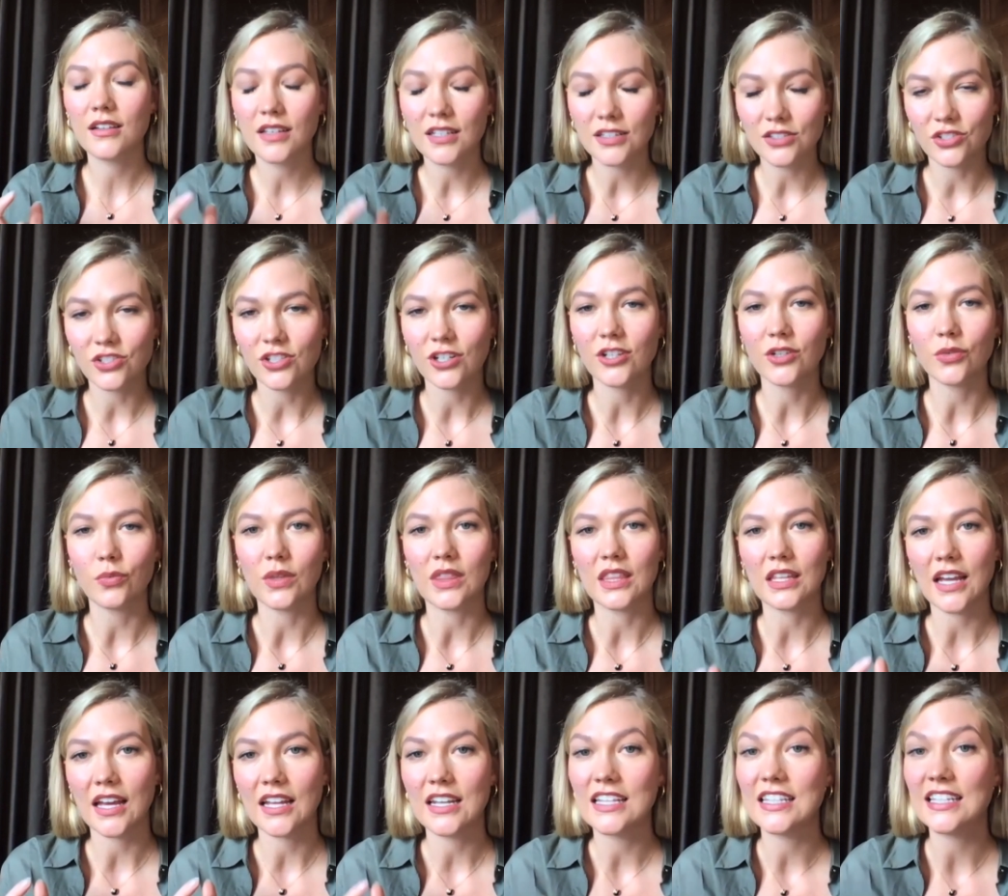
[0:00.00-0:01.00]
concern with the
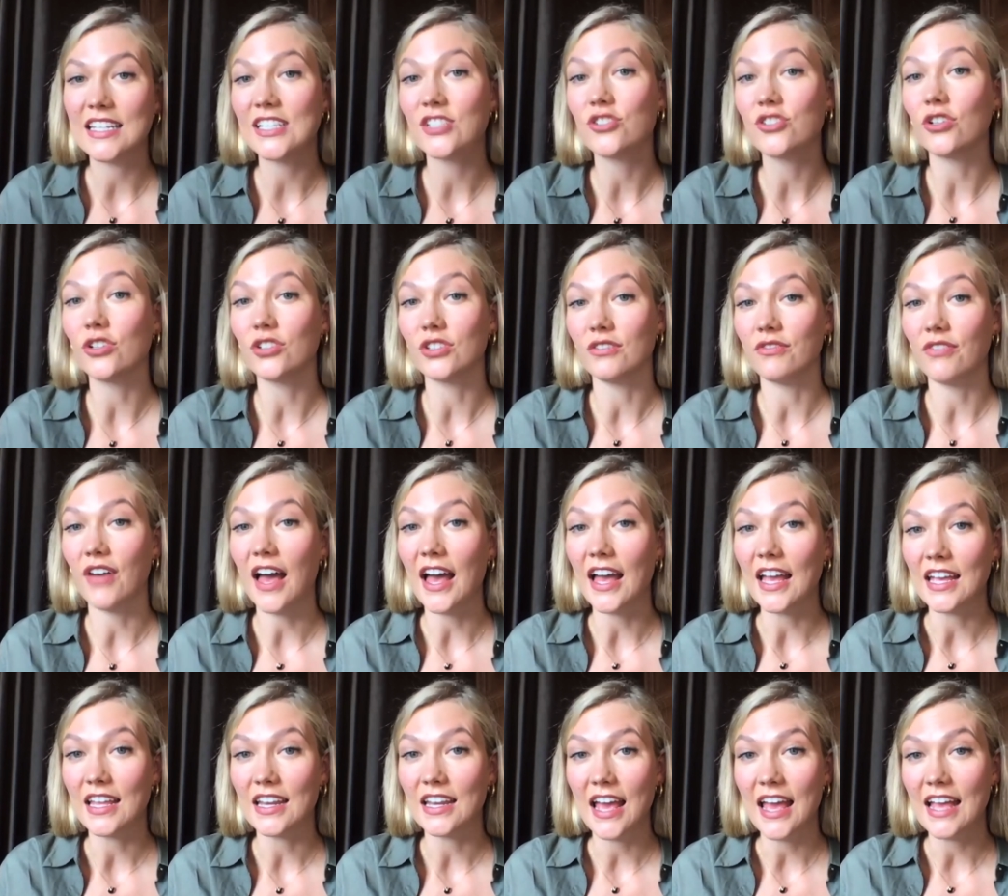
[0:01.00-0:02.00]
kind of digital
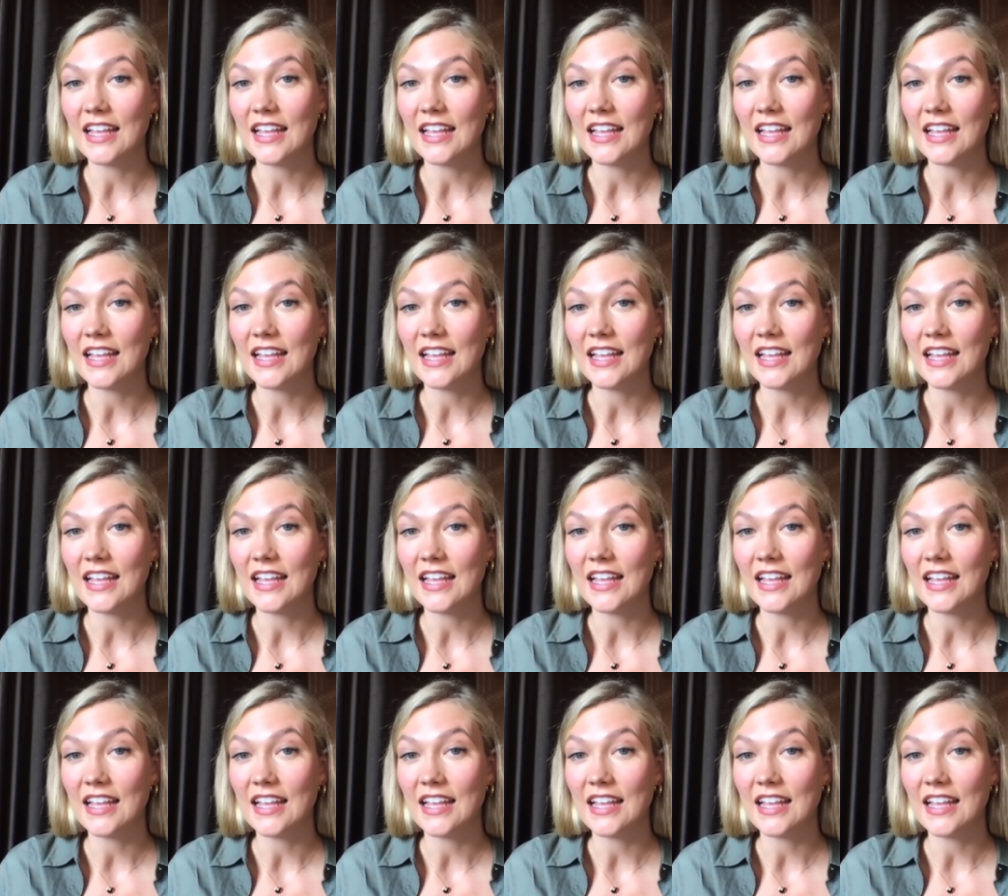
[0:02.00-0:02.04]
divide.